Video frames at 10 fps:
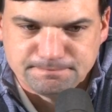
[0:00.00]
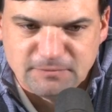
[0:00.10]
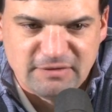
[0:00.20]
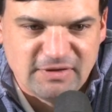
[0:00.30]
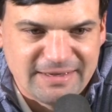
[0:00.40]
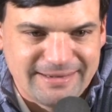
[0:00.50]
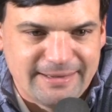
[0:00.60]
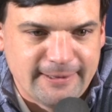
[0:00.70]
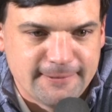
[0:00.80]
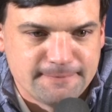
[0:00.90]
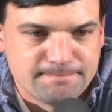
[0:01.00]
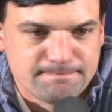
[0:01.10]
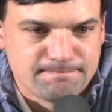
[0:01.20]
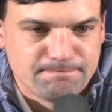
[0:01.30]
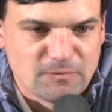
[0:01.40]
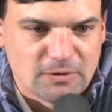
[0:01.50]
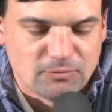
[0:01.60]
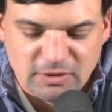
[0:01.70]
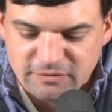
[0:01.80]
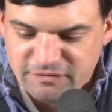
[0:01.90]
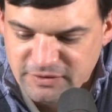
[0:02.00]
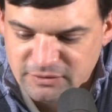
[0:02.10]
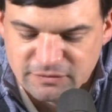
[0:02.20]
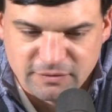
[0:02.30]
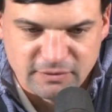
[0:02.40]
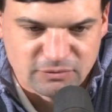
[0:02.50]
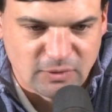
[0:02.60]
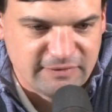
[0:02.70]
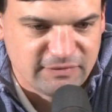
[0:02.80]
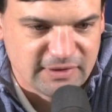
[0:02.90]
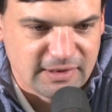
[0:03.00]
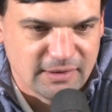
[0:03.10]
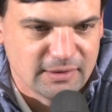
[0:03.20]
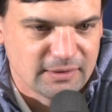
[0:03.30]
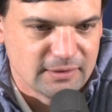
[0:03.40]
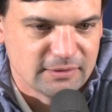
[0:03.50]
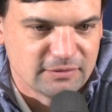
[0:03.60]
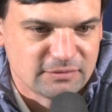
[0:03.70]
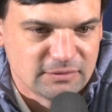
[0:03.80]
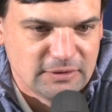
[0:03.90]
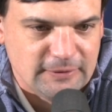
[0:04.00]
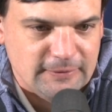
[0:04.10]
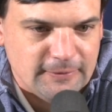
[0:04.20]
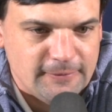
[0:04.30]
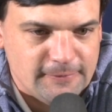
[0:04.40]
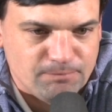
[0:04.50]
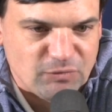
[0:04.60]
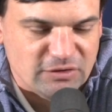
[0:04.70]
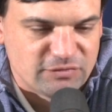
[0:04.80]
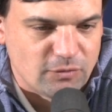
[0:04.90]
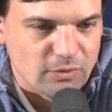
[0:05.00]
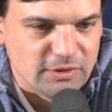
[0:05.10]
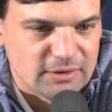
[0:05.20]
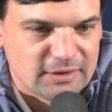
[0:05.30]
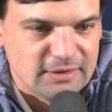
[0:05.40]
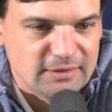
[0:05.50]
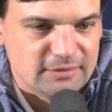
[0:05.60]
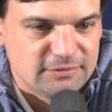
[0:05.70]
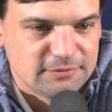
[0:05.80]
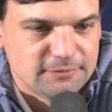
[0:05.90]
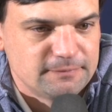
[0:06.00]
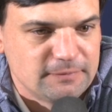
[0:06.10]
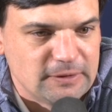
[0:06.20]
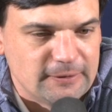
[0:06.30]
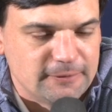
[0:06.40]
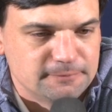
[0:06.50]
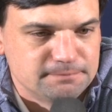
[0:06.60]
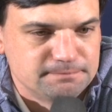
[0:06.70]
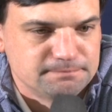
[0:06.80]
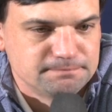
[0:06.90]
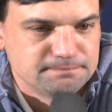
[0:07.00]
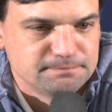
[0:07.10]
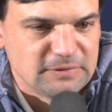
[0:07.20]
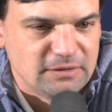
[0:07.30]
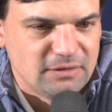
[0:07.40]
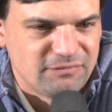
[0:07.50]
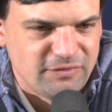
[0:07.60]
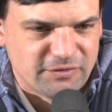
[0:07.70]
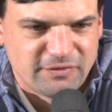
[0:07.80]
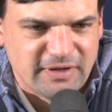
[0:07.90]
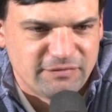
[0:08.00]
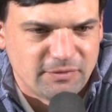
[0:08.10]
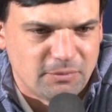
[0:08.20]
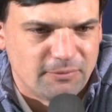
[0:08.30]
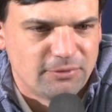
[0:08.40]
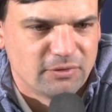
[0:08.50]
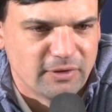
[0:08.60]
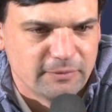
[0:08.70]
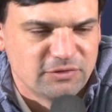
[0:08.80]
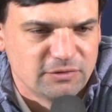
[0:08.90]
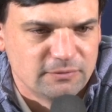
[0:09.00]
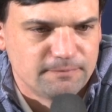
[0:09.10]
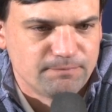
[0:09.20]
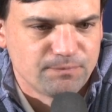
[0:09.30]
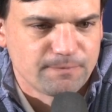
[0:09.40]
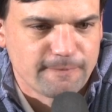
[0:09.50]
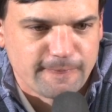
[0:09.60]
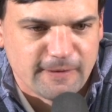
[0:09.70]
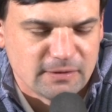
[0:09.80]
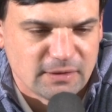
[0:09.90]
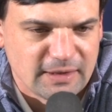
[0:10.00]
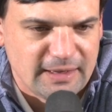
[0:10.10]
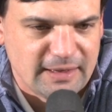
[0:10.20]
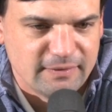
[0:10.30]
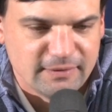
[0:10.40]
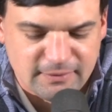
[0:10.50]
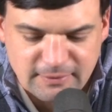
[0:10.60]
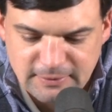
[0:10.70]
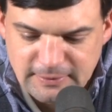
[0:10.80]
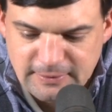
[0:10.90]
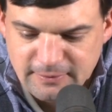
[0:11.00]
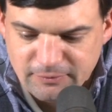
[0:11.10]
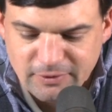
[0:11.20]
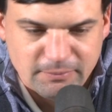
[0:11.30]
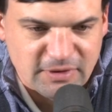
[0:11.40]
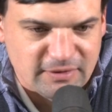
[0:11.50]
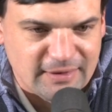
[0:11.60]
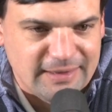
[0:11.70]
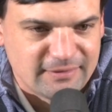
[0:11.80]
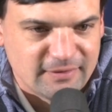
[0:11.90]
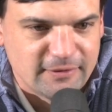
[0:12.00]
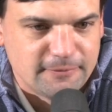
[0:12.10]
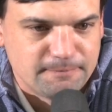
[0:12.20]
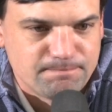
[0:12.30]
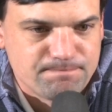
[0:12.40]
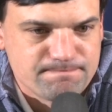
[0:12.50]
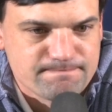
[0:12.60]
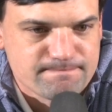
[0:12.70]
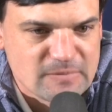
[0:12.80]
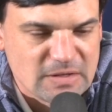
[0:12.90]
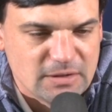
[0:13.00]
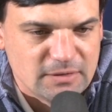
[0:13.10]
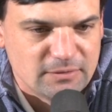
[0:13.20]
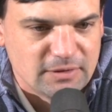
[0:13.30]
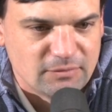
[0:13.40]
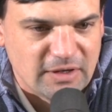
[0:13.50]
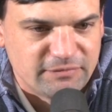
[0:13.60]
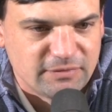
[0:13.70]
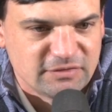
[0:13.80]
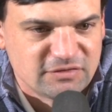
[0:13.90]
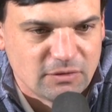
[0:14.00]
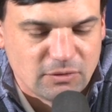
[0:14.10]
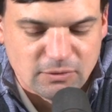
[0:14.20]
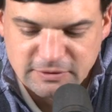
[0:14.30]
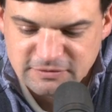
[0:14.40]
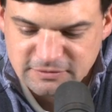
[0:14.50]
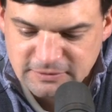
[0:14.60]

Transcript: that guy. Really feel for his wife Leanne and his four young kids, and feel for that football program too. A guy that really meant a lot to them, and rightfully so.